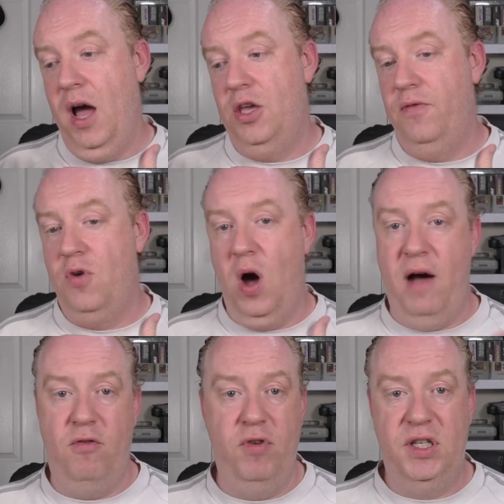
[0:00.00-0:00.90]
you've got
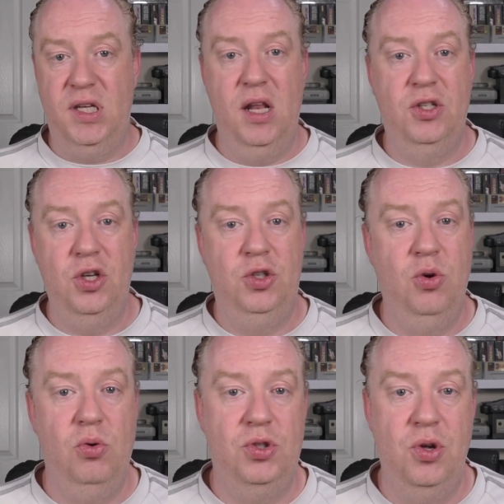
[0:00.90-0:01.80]
other resellers that you
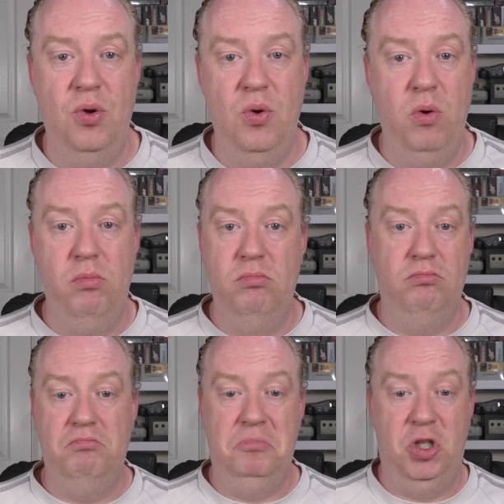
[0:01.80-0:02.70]
talk to
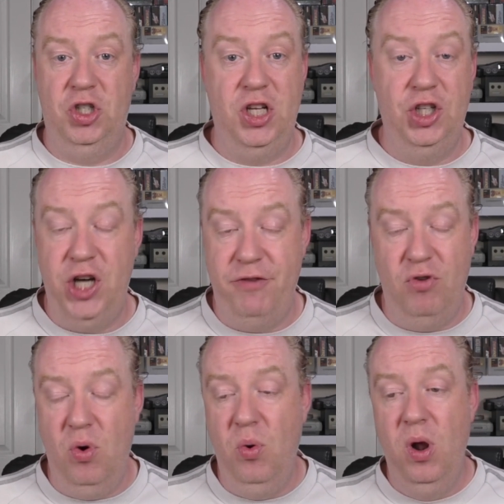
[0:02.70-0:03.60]
just in
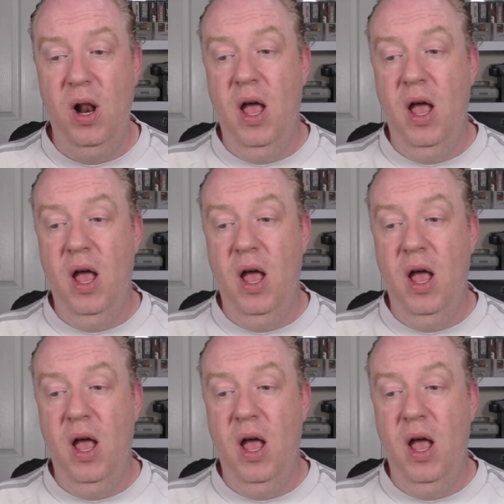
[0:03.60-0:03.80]
general,